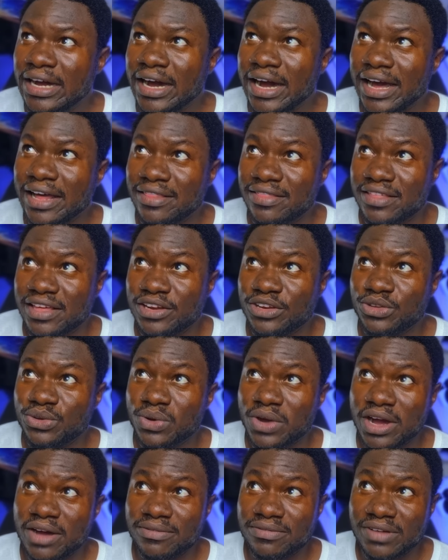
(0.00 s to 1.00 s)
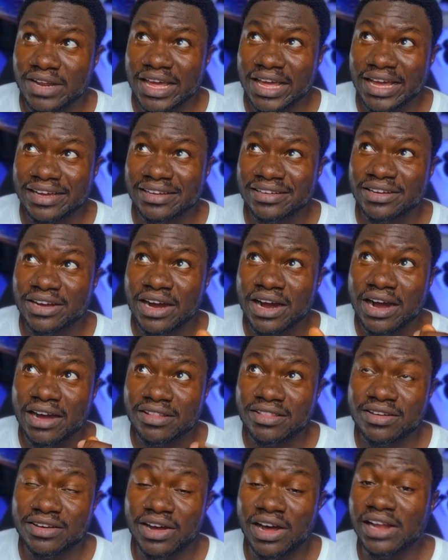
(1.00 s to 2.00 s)
And then you have, like,
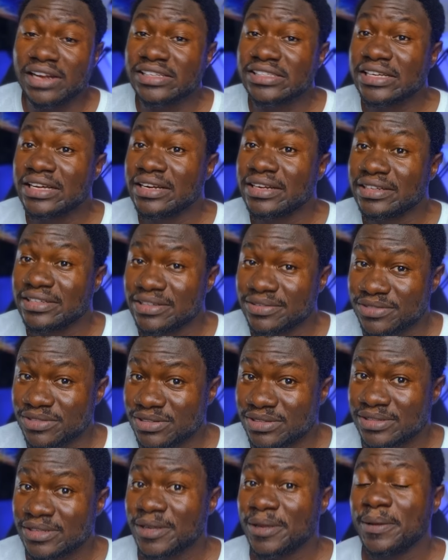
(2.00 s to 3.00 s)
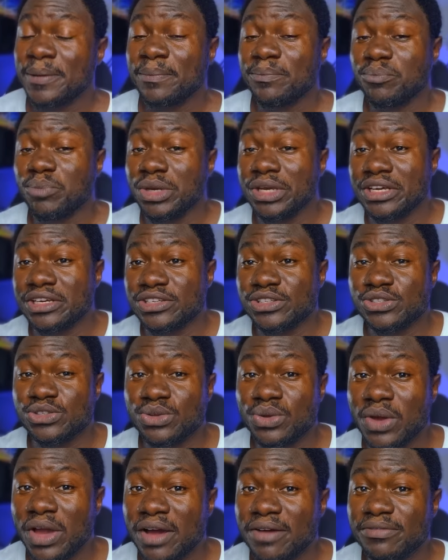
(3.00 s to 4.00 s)
other alternatives, because
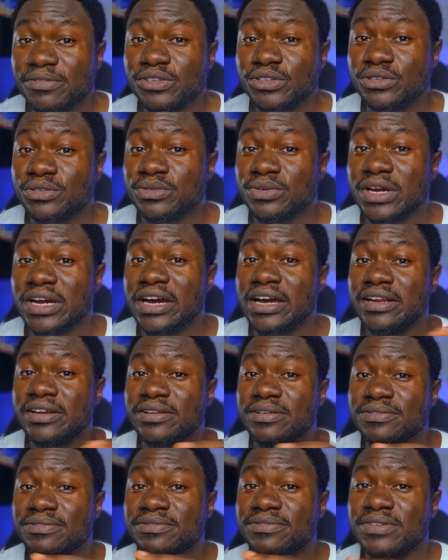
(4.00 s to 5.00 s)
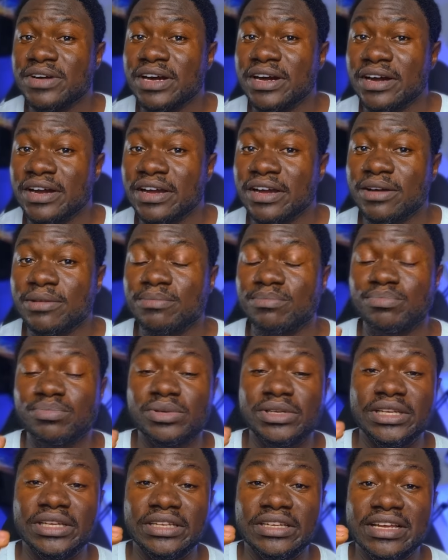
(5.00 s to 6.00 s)
you have to kind of
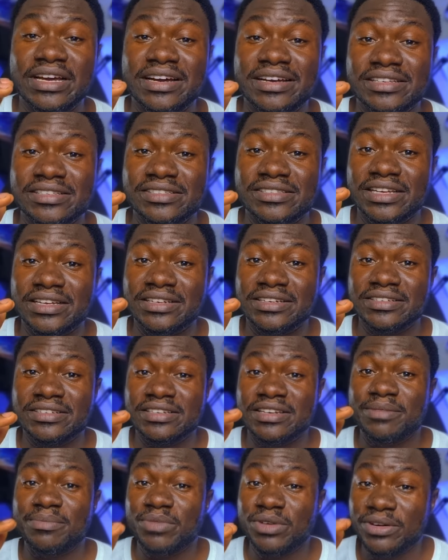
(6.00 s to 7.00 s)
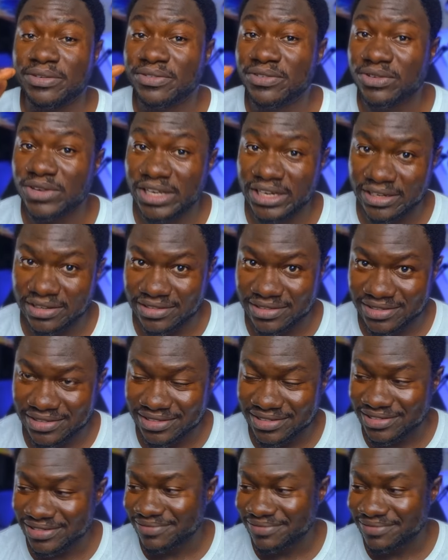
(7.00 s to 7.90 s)
complete a certain number of credits,